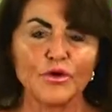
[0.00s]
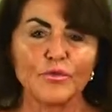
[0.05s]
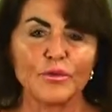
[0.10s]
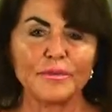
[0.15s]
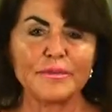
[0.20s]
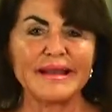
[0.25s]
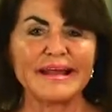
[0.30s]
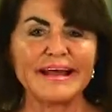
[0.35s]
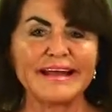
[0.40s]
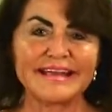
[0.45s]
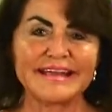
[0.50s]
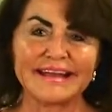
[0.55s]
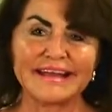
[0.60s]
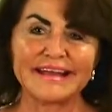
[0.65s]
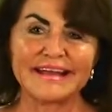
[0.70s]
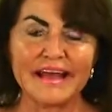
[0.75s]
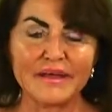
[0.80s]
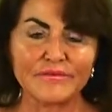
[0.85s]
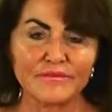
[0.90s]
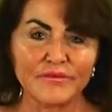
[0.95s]
we may not get
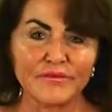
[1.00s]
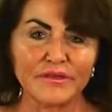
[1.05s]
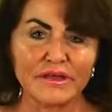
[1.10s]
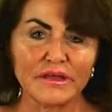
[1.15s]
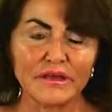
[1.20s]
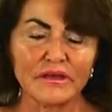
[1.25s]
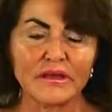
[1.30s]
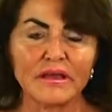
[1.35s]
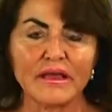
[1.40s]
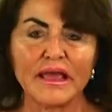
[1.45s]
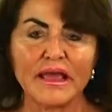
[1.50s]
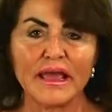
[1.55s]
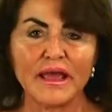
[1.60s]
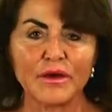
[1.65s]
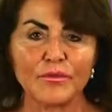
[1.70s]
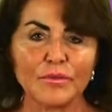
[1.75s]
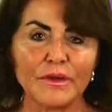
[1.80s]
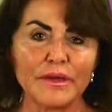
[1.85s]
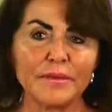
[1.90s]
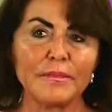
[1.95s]
enough of it,
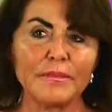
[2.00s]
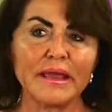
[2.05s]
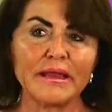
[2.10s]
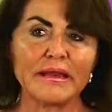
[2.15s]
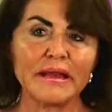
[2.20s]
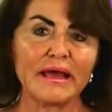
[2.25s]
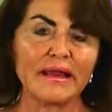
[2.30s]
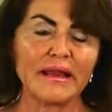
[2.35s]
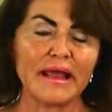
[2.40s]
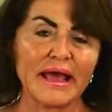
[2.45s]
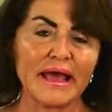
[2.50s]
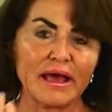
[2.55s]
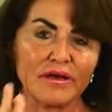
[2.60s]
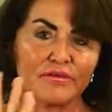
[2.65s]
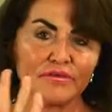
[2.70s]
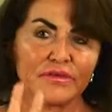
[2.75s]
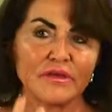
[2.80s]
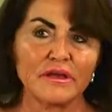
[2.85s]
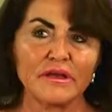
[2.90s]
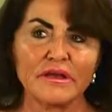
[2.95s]
and we may not
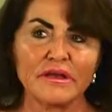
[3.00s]
have